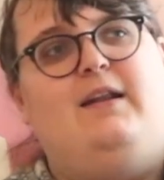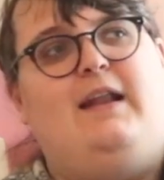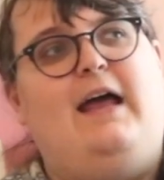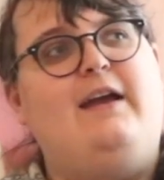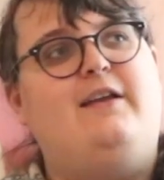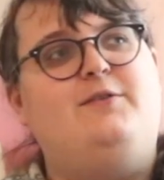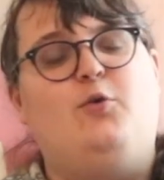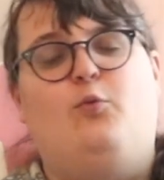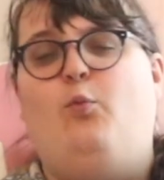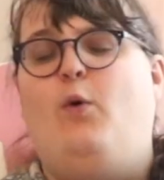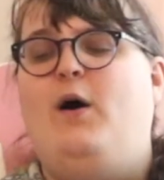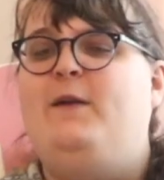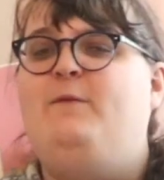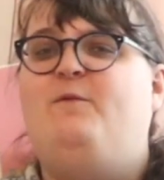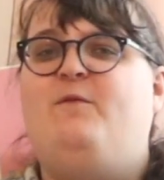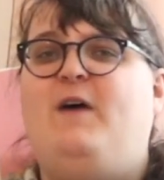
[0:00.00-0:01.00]
like the
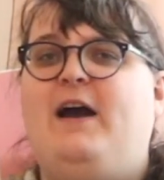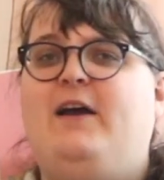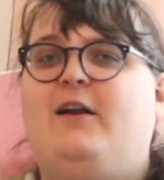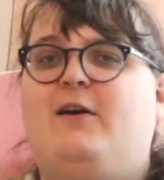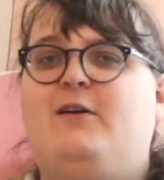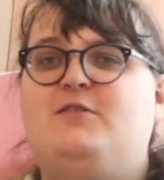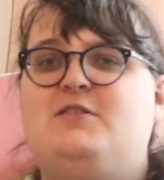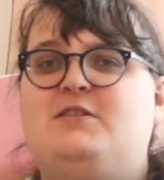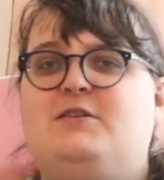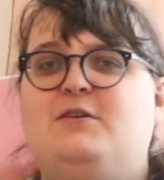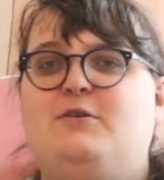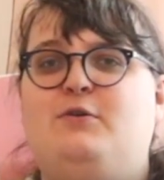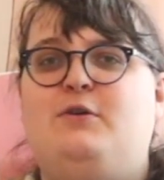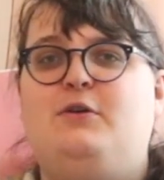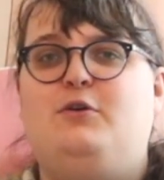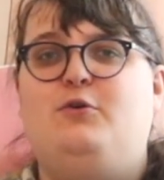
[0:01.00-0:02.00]
one fine arts
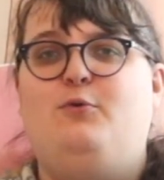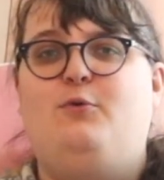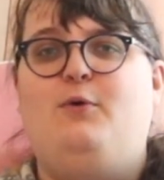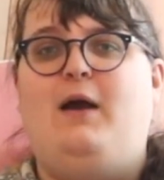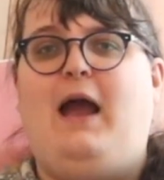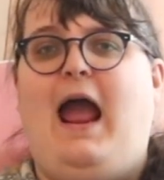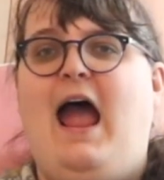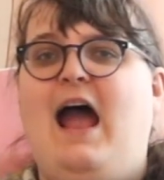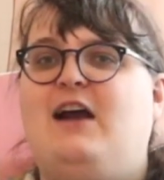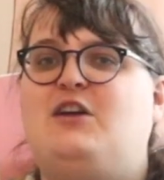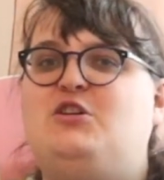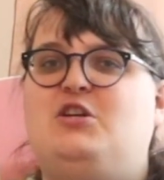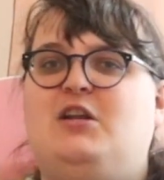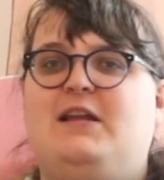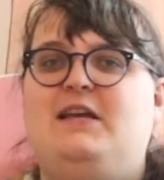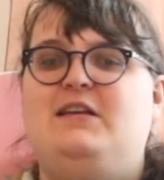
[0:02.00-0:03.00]
student who
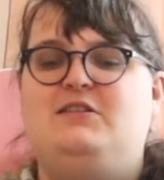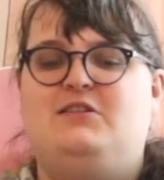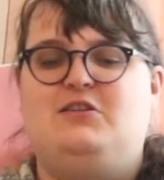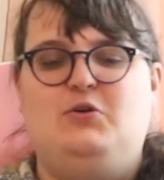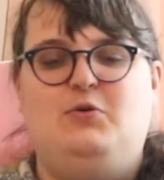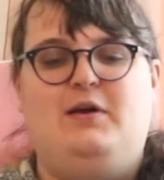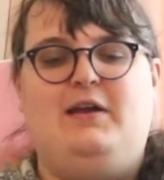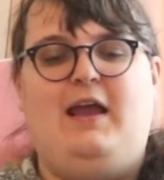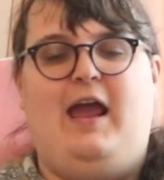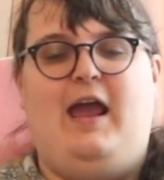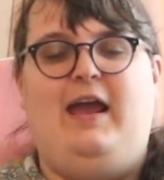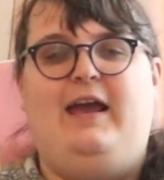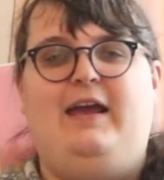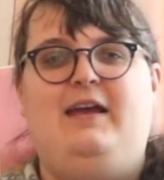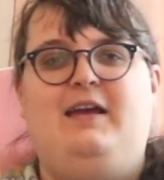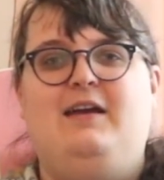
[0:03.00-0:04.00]
actually is doing
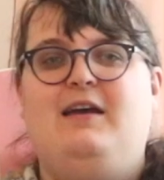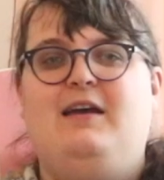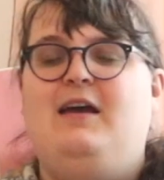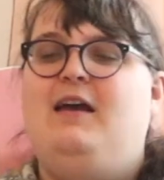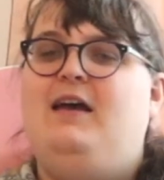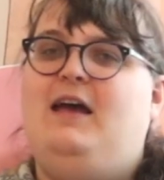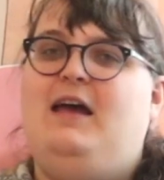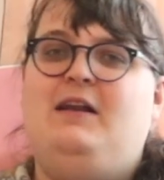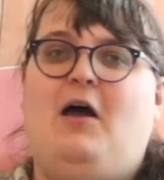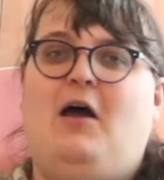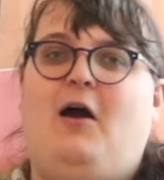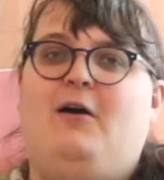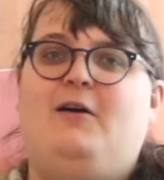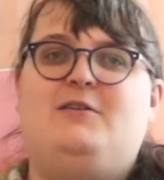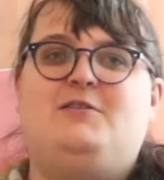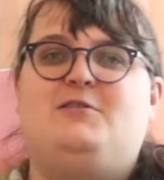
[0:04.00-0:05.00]
an
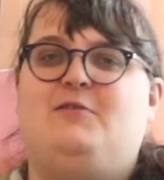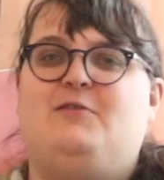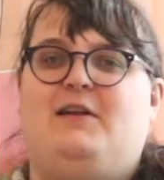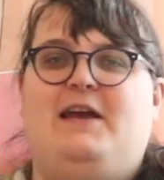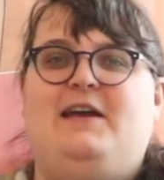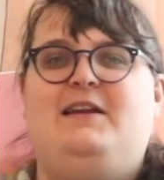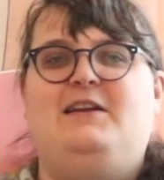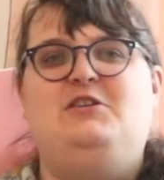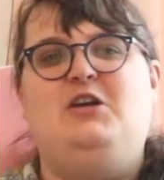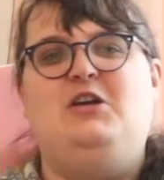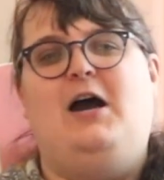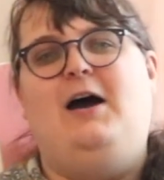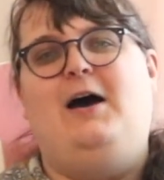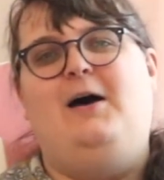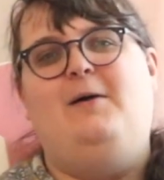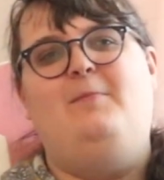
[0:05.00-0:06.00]
arts related
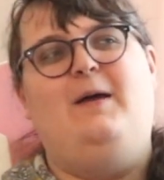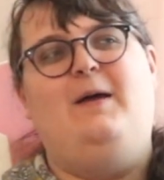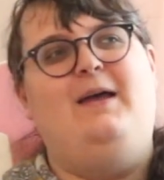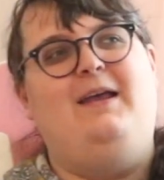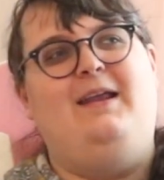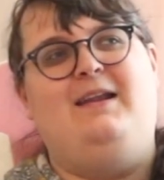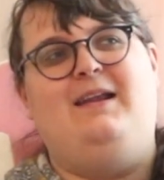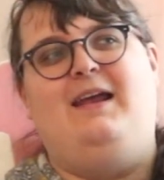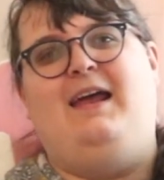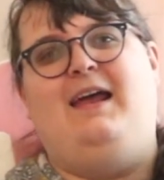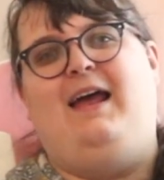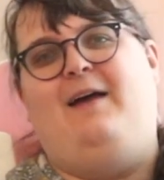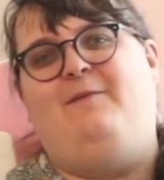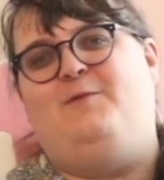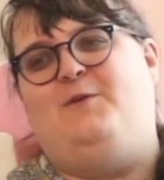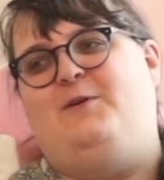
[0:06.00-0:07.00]
job
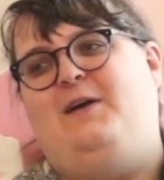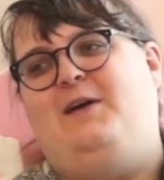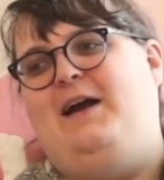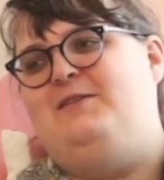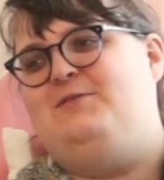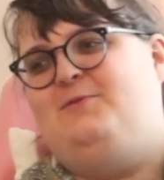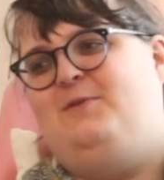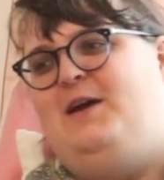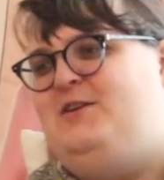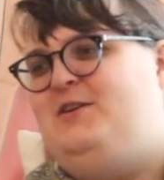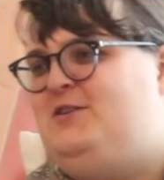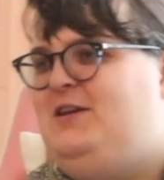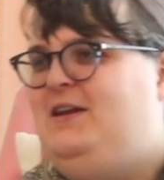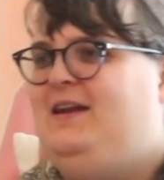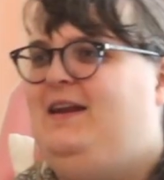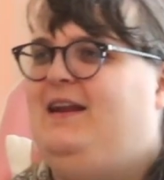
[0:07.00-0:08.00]
after
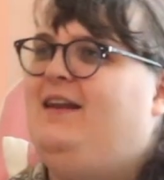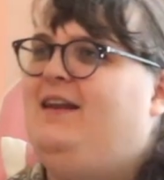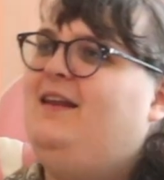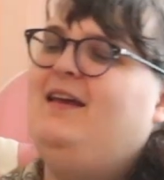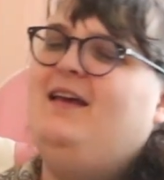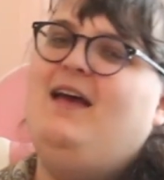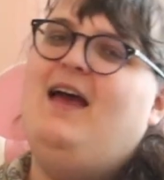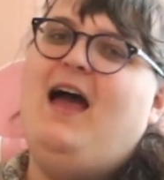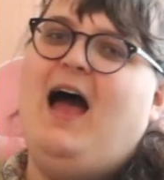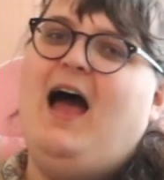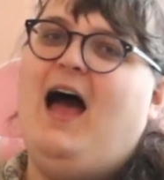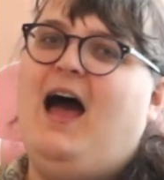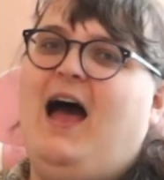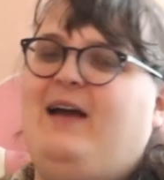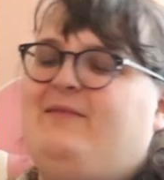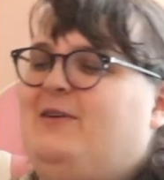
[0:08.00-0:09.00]
graduation, and
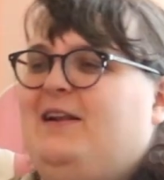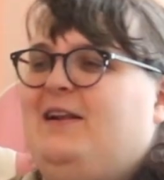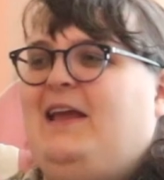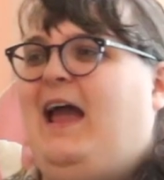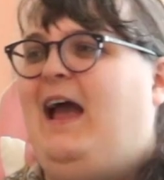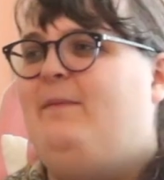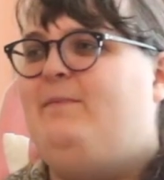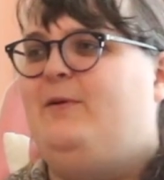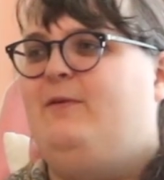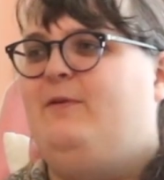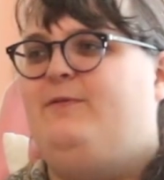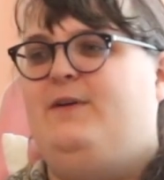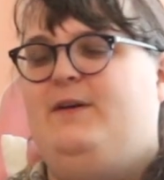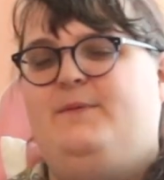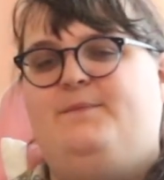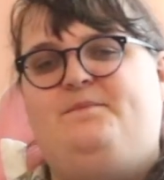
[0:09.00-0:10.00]
I'm really happy
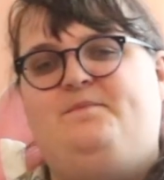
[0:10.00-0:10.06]
with it.